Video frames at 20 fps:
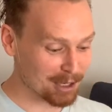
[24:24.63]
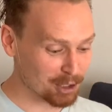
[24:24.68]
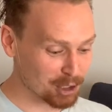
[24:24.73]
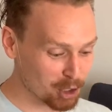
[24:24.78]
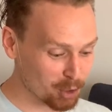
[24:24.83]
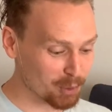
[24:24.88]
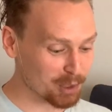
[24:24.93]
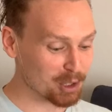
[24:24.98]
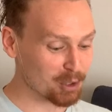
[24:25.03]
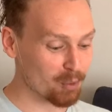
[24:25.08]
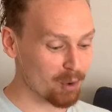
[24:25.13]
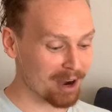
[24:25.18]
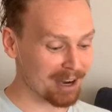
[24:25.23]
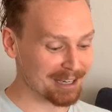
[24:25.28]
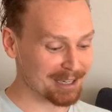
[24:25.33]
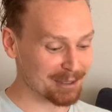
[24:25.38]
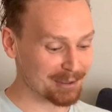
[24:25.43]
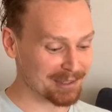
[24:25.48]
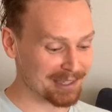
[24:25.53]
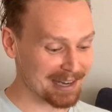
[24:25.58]
Do what you
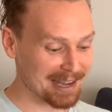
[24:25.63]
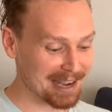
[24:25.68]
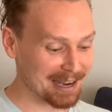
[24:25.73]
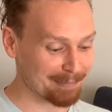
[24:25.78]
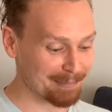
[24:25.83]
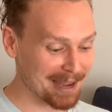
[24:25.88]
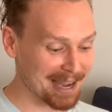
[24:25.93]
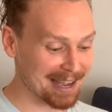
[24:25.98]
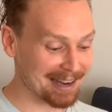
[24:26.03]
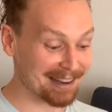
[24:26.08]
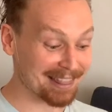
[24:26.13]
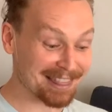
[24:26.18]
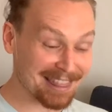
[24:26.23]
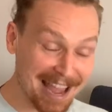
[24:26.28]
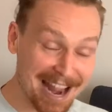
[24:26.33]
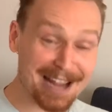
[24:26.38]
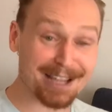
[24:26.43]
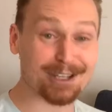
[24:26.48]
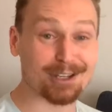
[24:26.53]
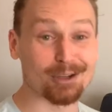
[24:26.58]
want to do today, man.
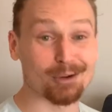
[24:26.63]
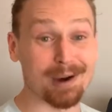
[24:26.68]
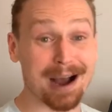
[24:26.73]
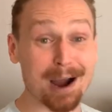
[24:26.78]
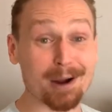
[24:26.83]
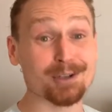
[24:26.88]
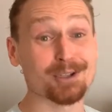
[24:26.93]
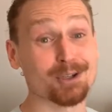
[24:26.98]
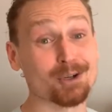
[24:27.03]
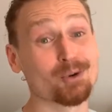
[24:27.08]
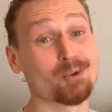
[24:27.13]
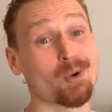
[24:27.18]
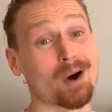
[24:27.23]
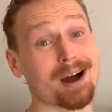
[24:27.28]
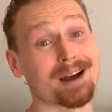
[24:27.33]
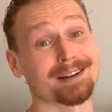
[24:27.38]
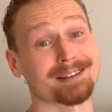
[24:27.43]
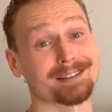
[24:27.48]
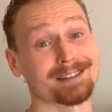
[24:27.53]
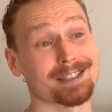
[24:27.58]
Thank you. I do
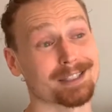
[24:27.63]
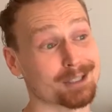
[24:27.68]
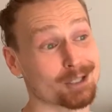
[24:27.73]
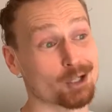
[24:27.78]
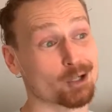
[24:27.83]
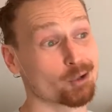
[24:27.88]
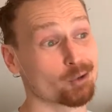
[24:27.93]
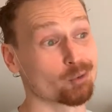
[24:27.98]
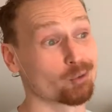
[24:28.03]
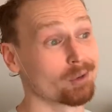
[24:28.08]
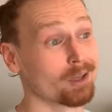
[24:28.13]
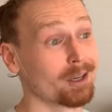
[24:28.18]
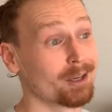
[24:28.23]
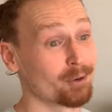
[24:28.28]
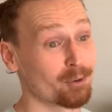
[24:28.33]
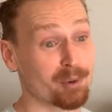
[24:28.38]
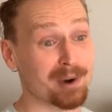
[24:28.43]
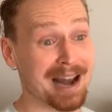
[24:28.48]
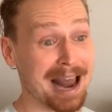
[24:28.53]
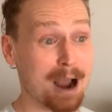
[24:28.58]
want to do
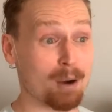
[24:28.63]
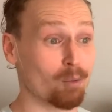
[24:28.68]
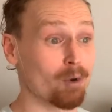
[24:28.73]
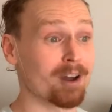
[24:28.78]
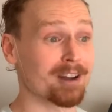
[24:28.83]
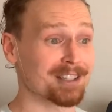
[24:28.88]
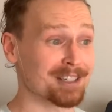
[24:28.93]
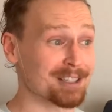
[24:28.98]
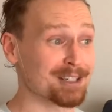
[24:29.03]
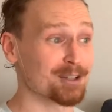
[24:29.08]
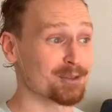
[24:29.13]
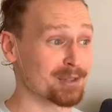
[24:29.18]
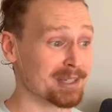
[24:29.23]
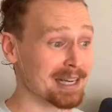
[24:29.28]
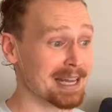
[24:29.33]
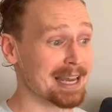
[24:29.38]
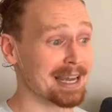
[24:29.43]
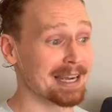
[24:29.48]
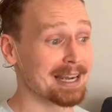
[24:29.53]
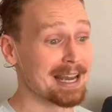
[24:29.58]
what I want to do
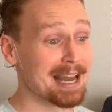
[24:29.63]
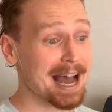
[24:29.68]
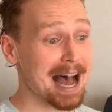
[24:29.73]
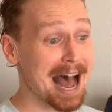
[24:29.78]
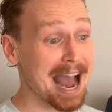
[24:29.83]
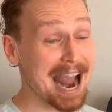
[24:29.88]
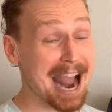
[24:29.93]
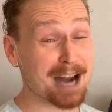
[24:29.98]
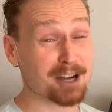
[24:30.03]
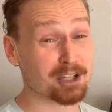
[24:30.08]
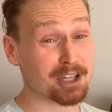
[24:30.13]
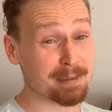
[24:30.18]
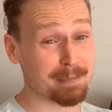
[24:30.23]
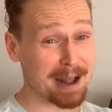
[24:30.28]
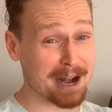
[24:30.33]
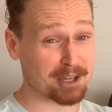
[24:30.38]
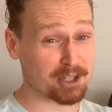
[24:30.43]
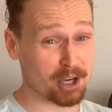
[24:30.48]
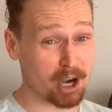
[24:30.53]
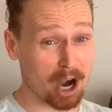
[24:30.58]
today. I actually
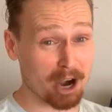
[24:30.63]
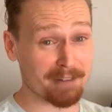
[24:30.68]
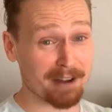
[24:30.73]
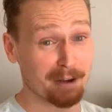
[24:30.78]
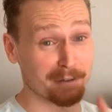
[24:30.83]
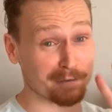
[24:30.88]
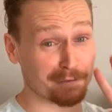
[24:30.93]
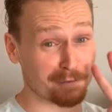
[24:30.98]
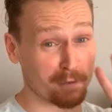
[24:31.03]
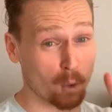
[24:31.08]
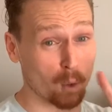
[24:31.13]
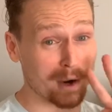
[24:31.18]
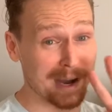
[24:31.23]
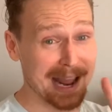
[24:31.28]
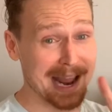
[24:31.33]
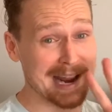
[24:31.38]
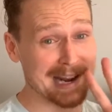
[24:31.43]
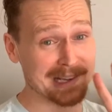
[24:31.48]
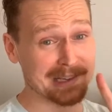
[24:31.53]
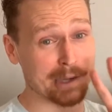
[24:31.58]
managed to carve out 4
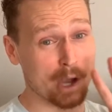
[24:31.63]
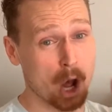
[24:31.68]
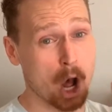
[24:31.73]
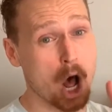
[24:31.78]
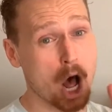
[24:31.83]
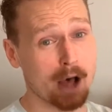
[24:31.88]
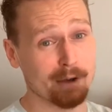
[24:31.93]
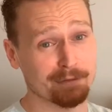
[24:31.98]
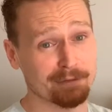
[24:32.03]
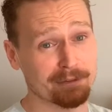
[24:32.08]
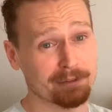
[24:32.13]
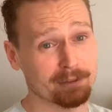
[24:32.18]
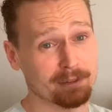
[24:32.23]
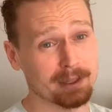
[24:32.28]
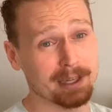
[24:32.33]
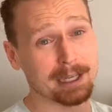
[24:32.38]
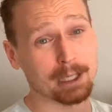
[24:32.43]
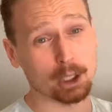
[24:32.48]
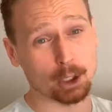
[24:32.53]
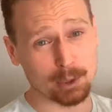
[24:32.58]
days off,
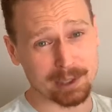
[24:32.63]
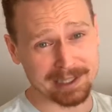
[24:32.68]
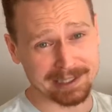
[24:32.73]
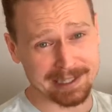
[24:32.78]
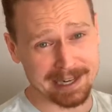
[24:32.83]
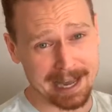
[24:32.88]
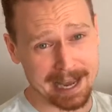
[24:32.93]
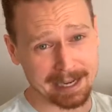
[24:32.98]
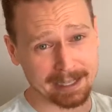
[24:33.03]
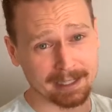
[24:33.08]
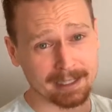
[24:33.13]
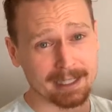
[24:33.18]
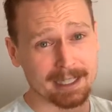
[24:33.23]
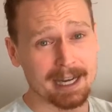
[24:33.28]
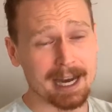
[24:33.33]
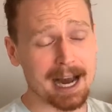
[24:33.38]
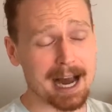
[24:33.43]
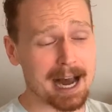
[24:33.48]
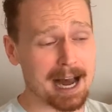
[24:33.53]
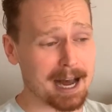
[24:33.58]
including today.
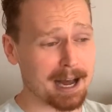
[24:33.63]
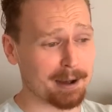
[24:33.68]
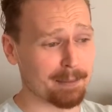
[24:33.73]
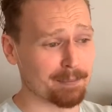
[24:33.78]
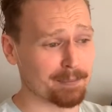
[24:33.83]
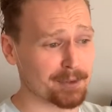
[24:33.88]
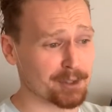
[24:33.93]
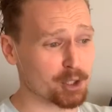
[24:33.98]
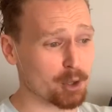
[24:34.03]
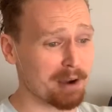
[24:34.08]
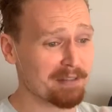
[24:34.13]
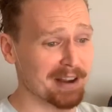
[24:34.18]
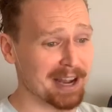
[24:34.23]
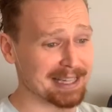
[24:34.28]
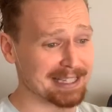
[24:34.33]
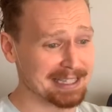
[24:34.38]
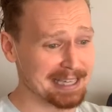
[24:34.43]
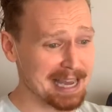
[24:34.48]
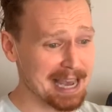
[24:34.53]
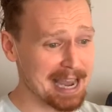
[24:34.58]
So I've
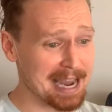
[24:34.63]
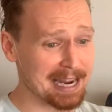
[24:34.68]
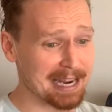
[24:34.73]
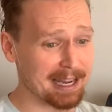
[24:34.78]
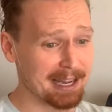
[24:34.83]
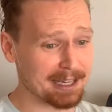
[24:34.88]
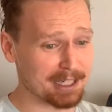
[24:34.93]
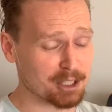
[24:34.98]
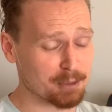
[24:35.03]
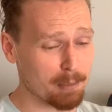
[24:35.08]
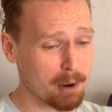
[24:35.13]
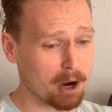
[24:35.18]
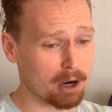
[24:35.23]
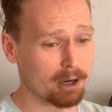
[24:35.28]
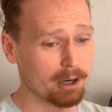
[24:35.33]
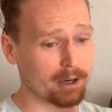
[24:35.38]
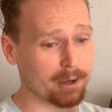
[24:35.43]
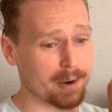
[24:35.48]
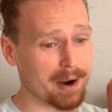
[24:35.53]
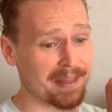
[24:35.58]
got today and
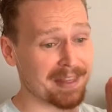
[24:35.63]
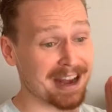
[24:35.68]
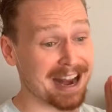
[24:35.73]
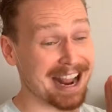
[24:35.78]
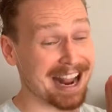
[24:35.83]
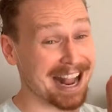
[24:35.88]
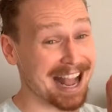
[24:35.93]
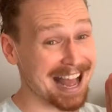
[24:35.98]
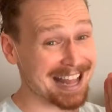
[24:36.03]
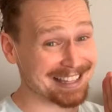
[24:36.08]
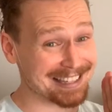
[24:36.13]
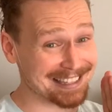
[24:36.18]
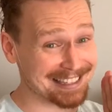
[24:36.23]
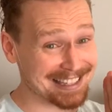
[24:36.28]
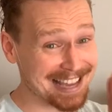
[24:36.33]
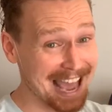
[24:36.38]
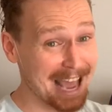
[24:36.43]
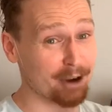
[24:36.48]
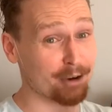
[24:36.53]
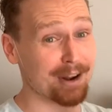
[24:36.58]
tomorrow, and then I've got
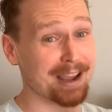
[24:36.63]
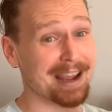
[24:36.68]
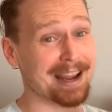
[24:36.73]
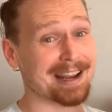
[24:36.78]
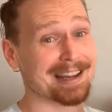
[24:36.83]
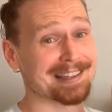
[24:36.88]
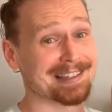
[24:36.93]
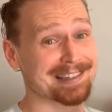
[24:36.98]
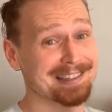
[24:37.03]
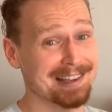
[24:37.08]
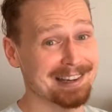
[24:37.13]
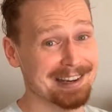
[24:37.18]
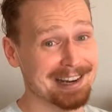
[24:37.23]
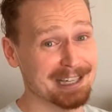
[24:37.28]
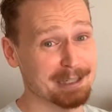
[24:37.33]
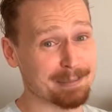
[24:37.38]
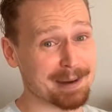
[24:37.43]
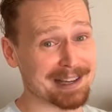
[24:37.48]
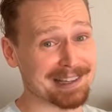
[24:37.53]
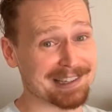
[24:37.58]
Saturday and
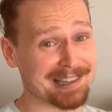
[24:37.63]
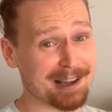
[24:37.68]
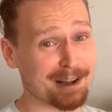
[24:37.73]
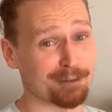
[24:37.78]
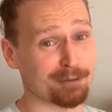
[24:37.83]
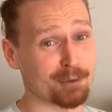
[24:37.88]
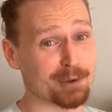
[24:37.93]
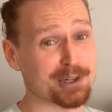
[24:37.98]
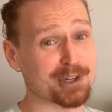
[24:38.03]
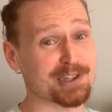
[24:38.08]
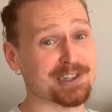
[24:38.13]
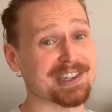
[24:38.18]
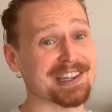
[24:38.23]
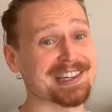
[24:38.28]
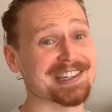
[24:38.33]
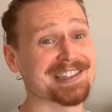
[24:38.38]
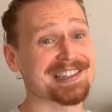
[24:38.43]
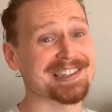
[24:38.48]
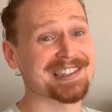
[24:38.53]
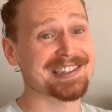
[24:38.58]
Sunday to myself, which is
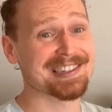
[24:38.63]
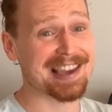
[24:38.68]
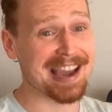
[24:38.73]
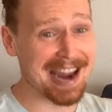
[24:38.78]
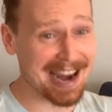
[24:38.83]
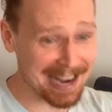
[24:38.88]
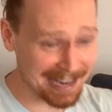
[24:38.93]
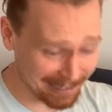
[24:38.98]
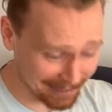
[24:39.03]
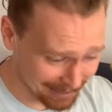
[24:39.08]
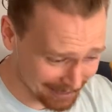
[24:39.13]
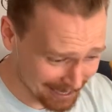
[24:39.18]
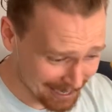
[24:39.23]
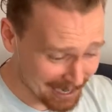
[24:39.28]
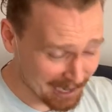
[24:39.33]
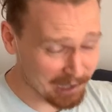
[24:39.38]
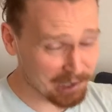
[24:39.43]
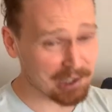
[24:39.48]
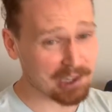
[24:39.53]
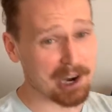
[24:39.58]
insane.
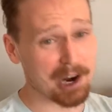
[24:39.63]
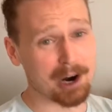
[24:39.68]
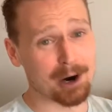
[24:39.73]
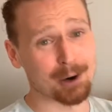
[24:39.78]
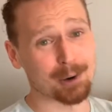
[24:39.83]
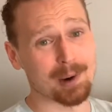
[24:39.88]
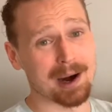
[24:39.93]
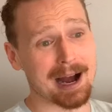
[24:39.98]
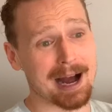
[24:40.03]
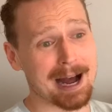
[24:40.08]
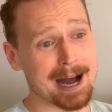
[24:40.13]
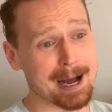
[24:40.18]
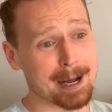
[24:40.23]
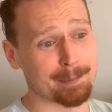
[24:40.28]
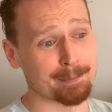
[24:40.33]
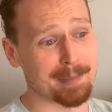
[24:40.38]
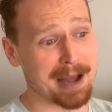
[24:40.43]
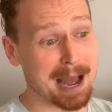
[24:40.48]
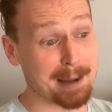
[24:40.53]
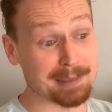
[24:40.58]
So
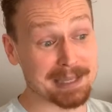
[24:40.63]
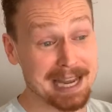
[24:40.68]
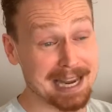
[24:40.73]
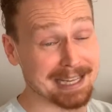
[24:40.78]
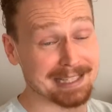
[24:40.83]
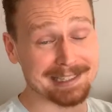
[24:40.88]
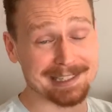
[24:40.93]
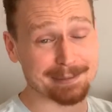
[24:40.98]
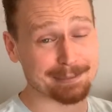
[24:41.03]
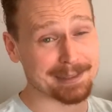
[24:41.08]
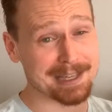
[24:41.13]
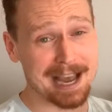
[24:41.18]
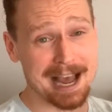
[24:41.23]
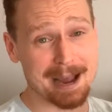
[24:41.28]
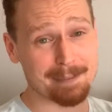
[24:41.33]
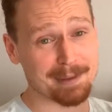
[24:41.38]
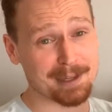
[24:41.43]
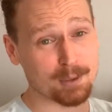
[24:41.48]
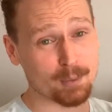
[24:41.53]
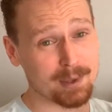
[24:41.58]
I'm taking some
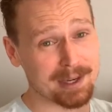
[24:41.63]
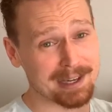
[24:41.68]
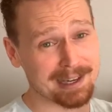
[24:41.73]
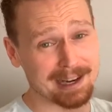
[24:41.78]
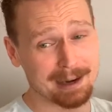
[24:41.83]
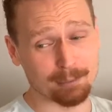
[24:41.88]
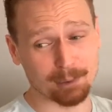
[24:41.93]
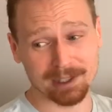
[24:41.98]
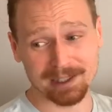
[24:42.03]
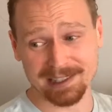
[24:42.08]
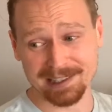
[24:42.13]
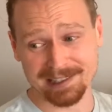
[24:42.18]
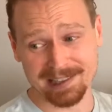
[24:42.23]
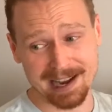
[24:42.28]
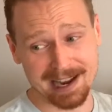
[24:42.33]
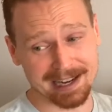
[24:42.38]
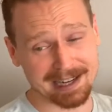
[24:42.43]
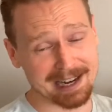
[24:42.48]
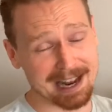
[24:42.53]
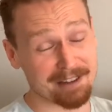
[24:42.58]
time this week, and I'm really
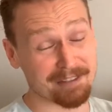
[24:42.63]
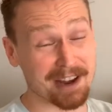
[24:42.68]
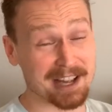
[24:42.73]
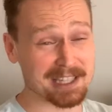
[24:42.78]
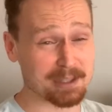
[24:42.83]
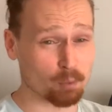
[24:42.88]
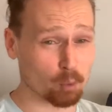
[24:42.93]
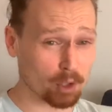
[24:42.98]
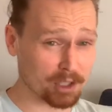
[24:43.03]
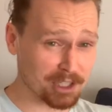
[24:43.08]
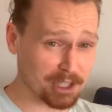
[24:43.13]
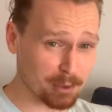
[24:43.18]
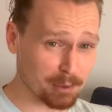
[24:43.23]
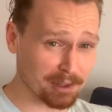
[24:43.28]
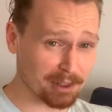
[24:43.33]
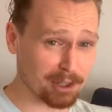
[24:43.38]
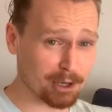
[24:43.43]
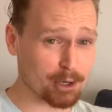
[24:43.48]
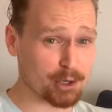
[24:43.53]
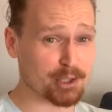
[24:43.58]
excited. I've got some work to do
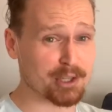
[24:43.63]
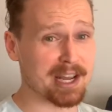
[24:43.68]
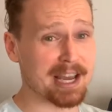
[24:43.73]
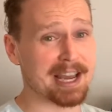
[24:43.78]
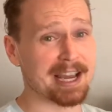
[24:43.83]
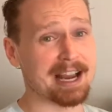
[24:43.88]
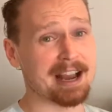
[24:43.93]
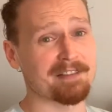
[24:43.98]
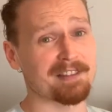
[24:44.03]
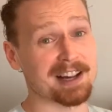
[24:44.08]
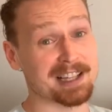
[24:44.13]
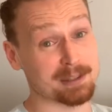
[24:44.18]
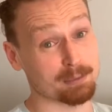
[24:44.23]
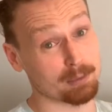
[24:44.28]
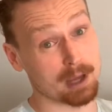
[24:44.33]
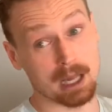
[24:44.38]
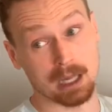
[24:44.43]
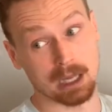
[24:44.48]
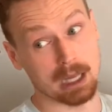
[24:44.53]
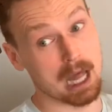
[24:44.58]
on Thursday. I've got
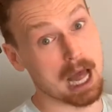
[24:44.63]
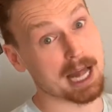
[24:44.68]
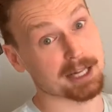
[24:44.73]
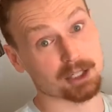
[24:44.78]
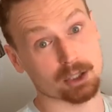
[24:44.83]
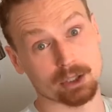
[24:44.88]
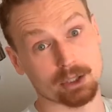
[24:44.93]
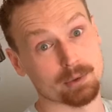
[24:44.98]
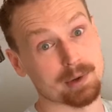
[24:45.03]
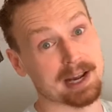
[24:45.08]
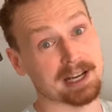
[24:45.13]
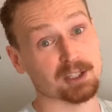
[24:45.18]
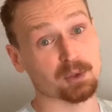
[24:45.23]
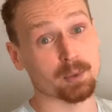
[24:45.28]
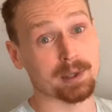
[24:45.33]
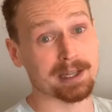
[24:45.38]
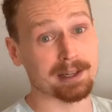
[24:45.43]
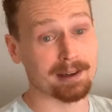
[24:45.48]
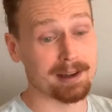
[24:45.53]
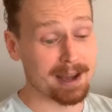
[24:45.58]
a lot to do
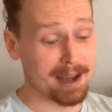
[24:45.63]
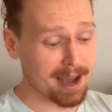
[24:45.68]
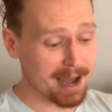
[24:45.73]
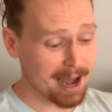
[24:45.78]
next week.